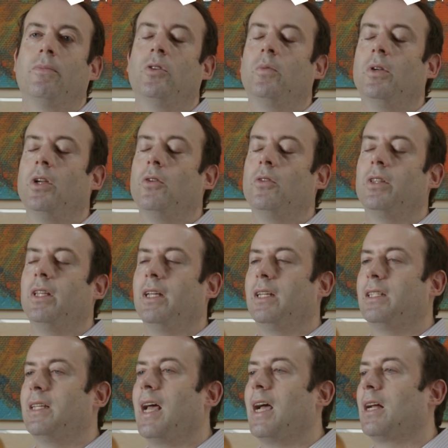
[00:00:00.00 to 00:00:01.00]
we know the
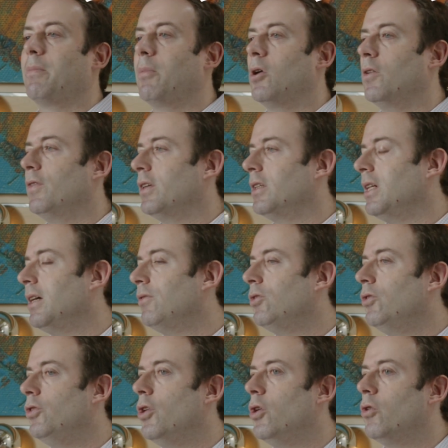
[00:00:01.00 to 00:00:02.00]
exact perfect
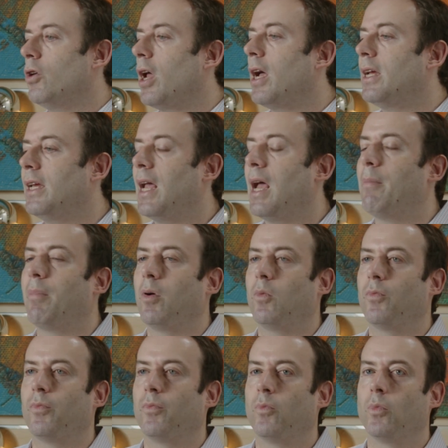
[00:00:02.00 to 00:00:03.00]
level? No, not yet, but
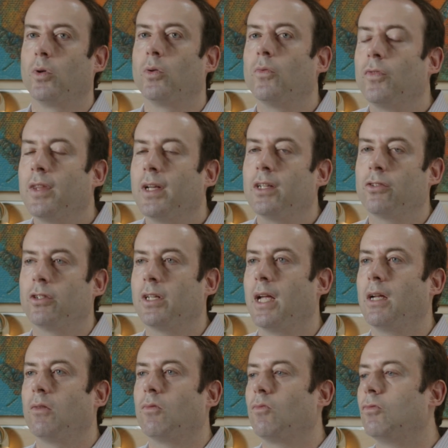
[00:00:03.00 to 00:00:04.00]
things are
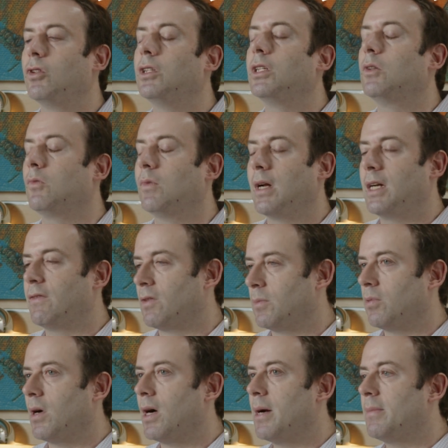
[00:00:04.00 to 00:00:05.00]
getting really ready for prime